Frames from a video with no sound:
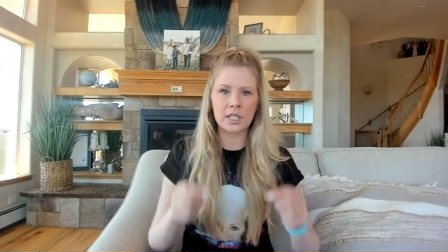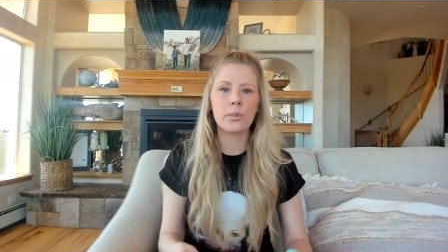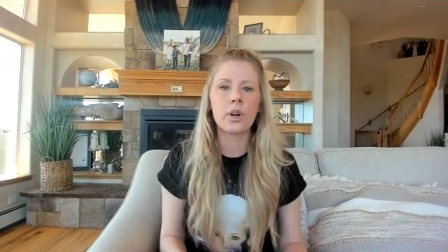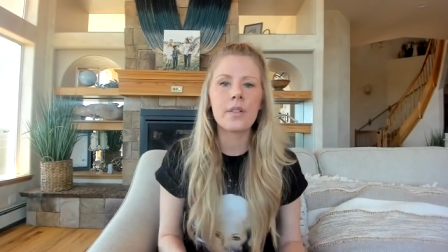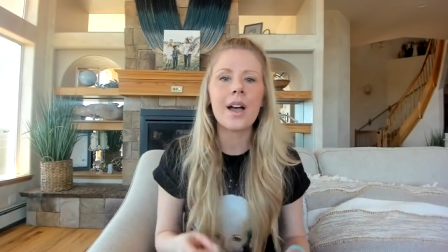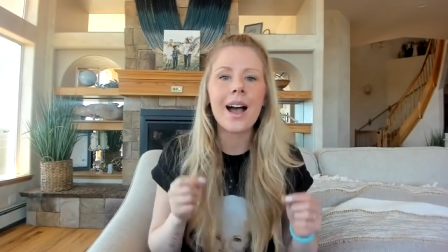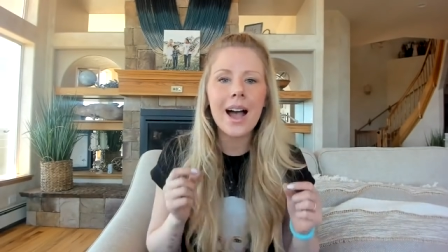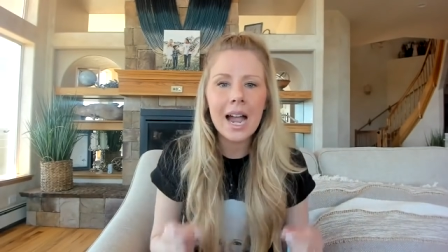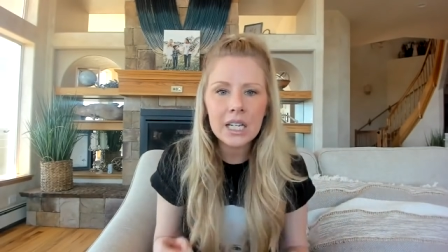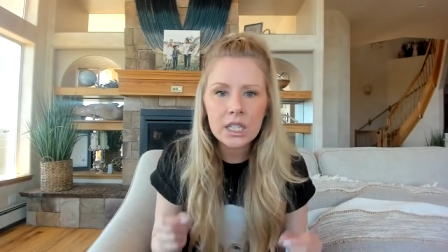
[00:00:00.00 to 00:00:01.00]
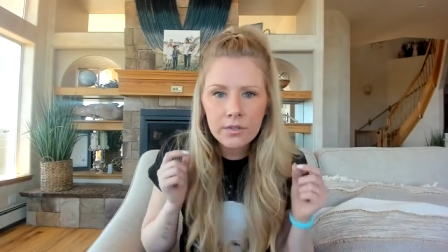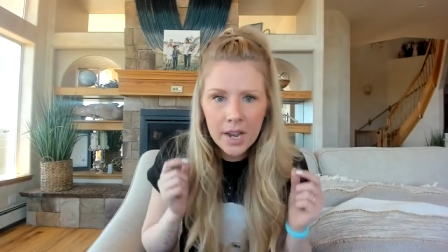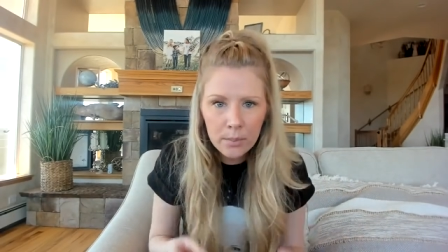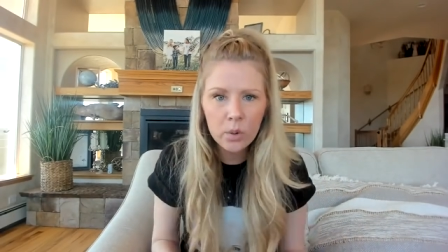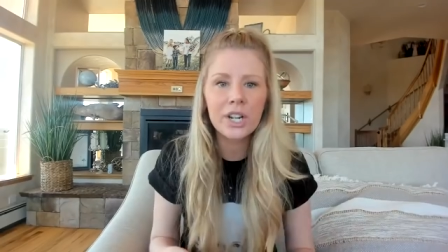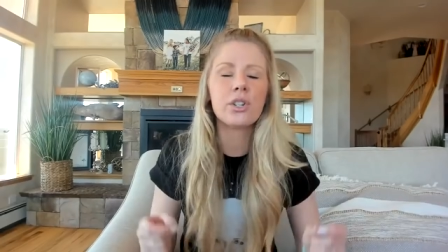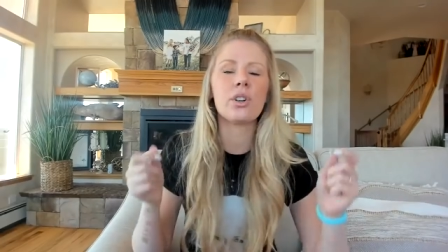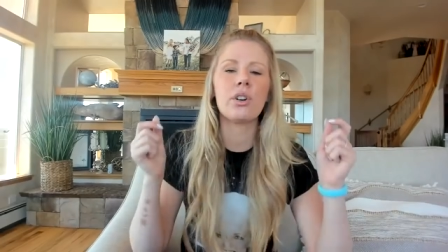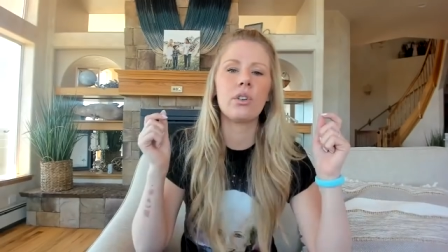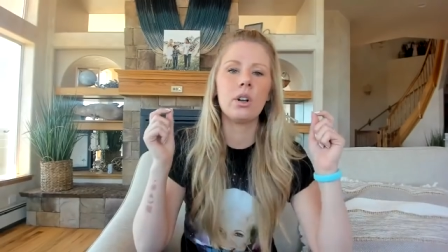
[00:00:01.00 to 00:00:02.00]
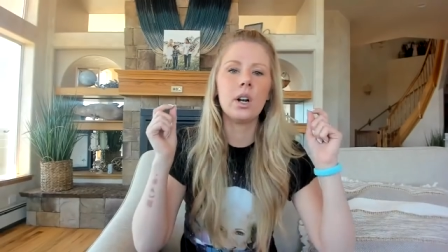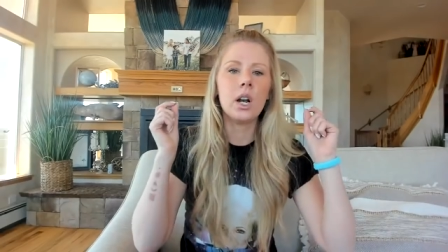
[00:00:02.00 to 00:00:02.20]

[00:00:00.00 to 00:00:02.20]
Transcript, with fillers: put on the highest vibrational